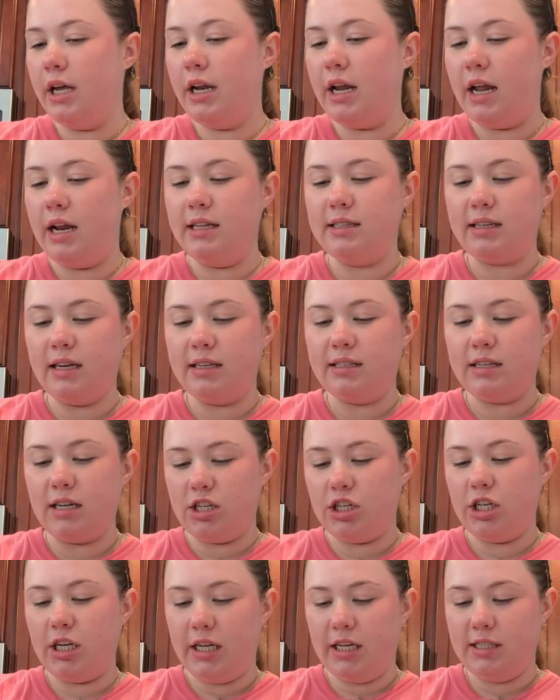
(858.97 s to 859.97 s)
And it's like
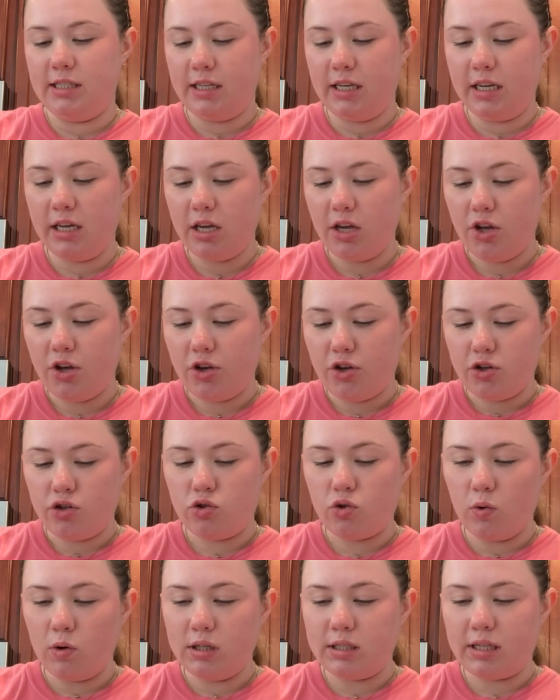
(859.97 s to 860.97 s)
such an easy
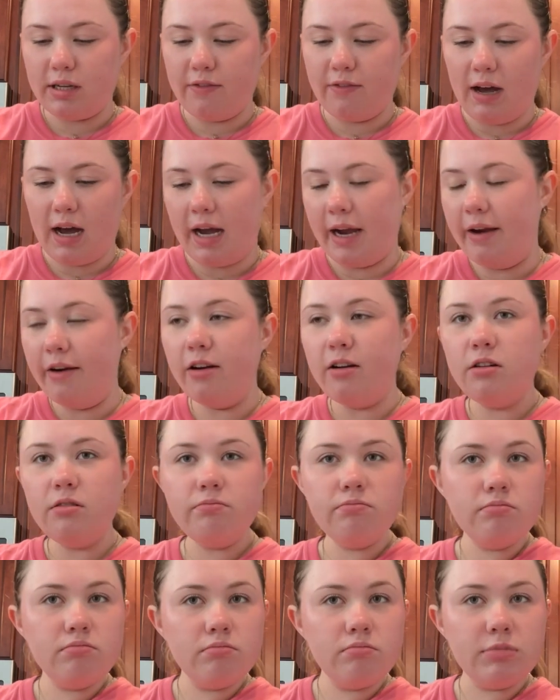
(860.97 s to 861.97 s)
source of
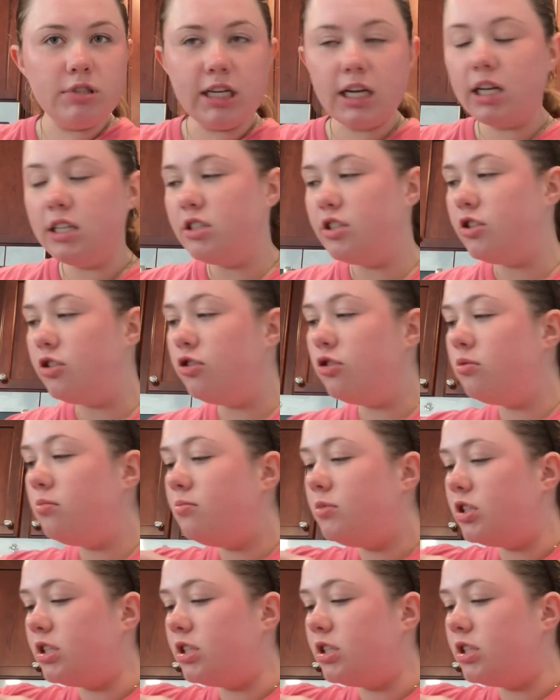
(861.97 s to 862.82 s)
iron to consume.